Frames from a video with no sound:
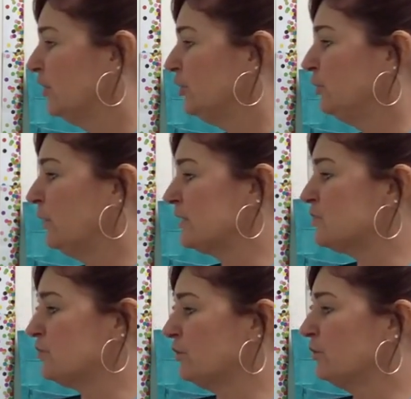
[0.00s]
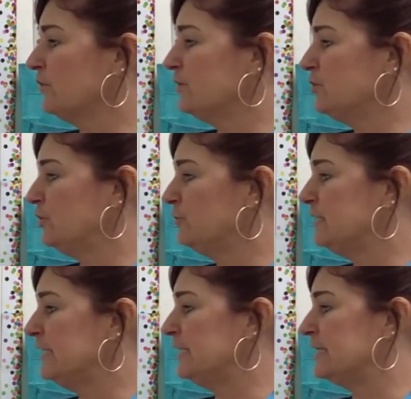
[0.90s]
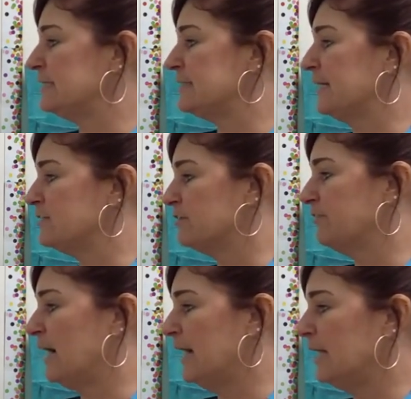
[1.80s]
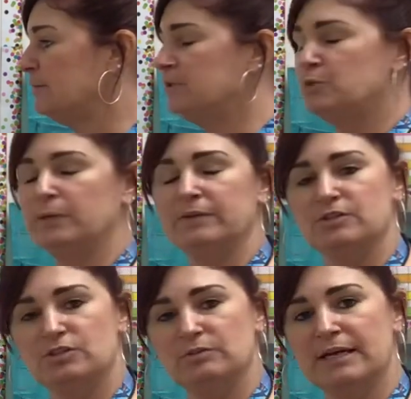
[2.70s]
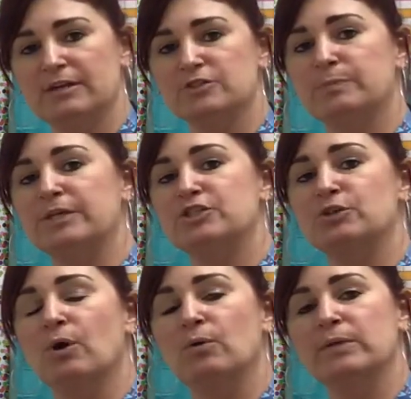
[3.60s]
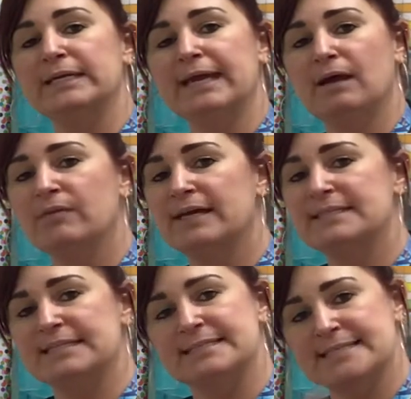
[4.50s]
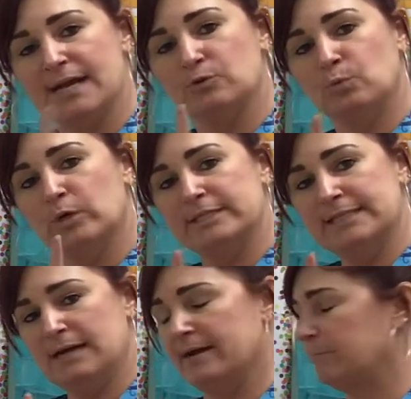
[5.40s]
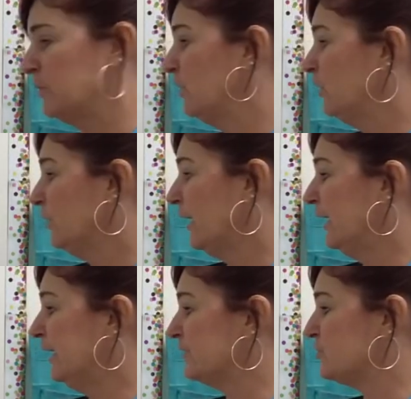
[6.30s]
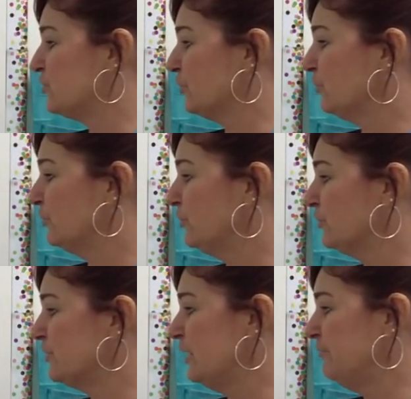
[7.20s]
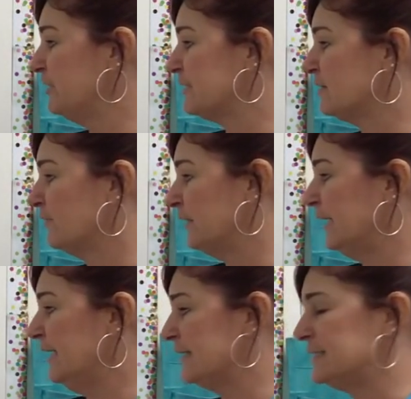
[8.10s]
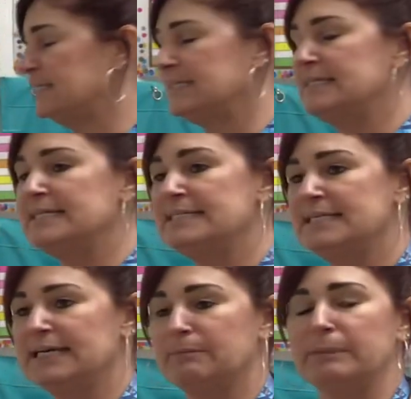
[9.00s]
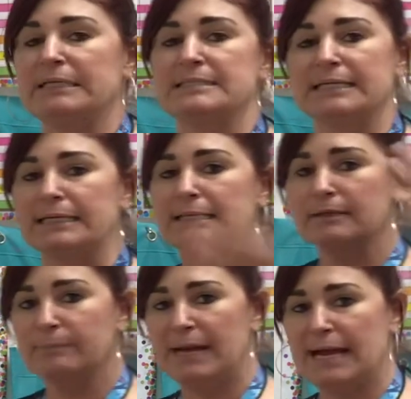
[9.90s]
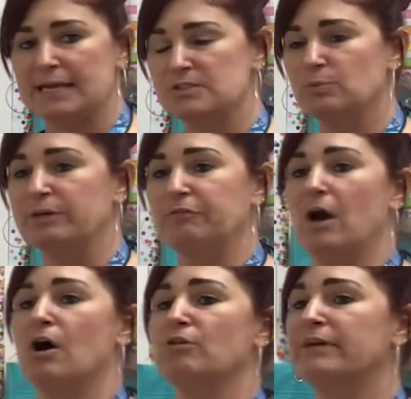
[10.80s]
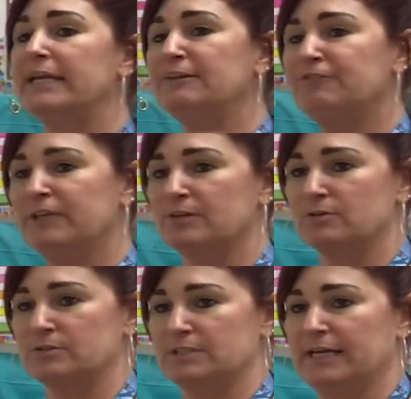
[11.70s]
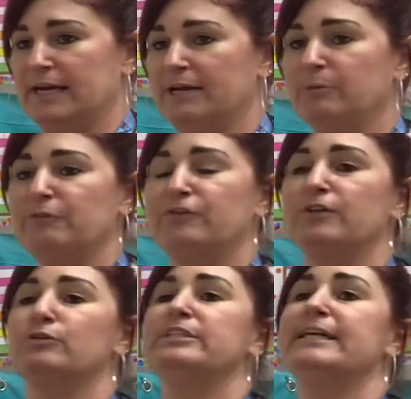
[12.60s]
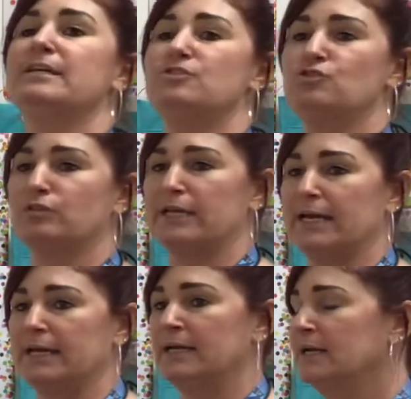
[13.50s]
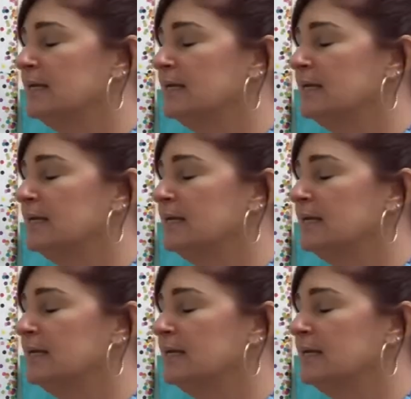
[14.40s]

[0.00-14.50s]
You want to circle the 2 Ds and divide between the 2 letters, but you only count that D sound 1 time. Okay, and circle your suffix on the end. ED means in the past. We've already fiddled, okay? We fiddled yesterday.